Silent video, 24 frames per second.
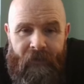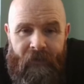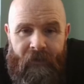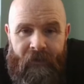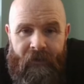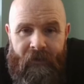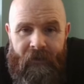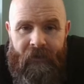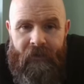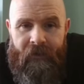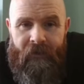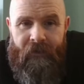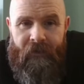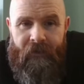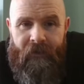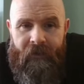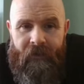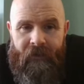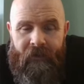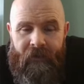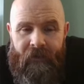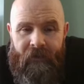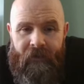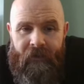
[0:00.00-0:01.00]

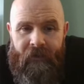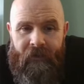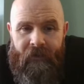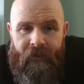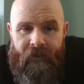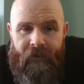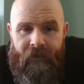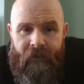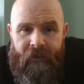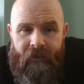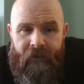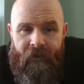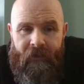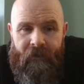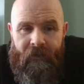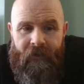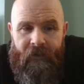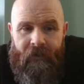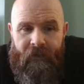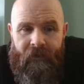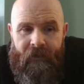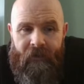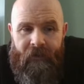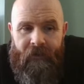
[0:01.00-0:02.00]

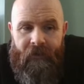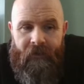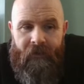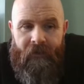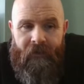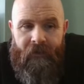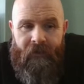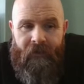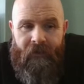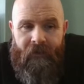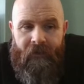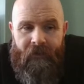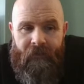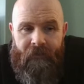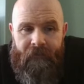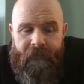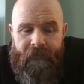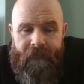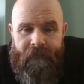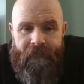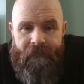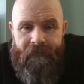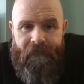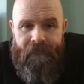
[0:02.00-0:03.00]

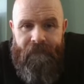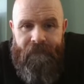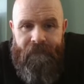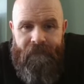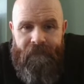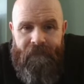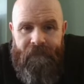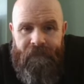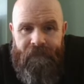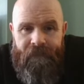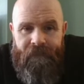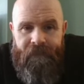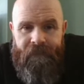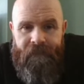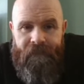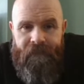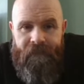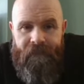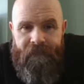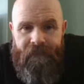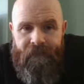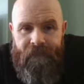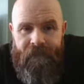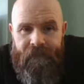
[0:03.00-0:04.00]

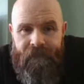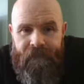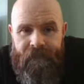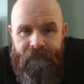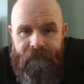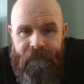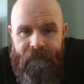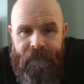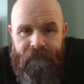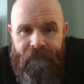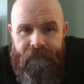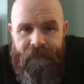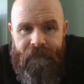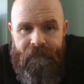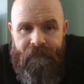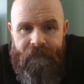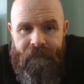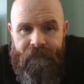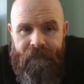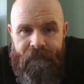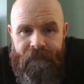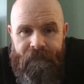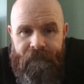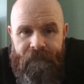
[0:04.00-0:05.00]

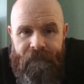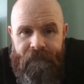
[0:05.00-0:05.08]
(silent)